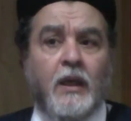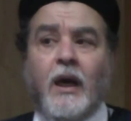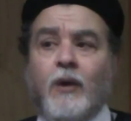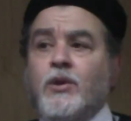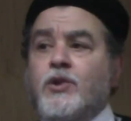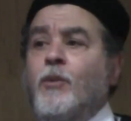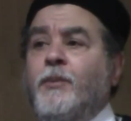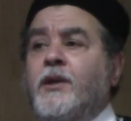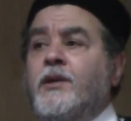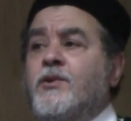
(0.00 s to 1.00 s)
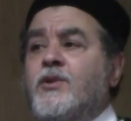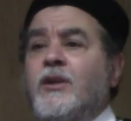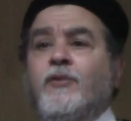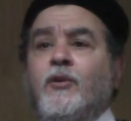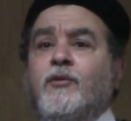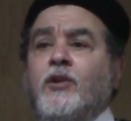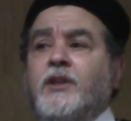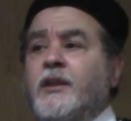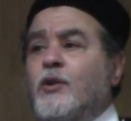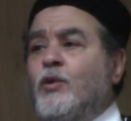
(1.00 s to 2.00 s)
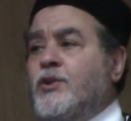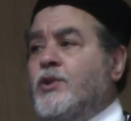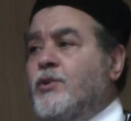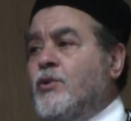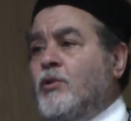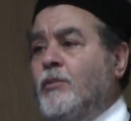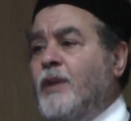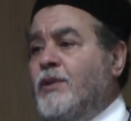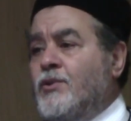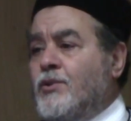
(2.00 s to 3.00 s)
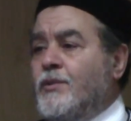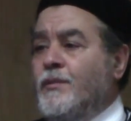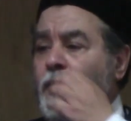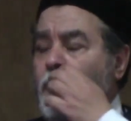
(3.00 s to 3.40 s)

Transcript: I will stop here and see if you've got any questions or comments.